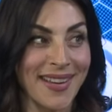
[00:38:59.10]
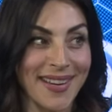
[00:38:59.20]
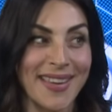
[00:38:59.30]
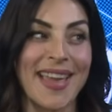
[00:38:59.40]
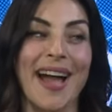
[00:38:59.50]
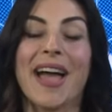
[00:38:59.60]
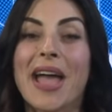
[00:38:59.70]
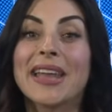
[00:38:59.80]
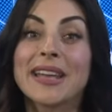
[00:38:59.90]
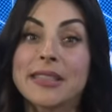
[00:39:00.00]
Yeah.
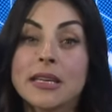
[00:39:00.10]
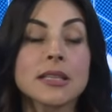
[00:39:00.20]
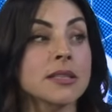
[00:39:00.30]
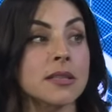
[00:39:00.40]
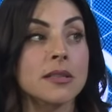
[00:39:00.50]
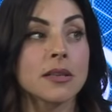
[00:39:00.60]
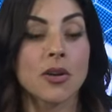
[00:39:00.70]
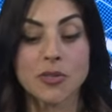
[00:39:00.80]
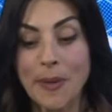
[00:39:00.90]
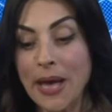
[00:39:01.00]
And I think it
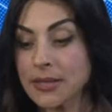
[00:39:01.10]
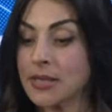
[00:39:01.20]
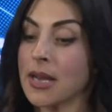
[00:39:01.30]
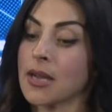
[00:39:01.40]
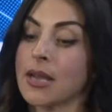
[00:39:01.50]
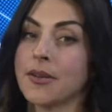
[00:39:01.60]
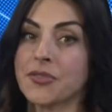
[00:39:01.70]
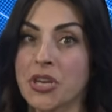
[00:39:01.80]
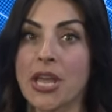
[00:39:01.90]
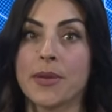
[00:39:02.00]
goes back to that kind of
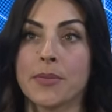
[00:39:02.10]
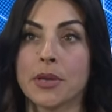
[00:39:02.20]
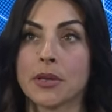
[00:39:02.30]
shame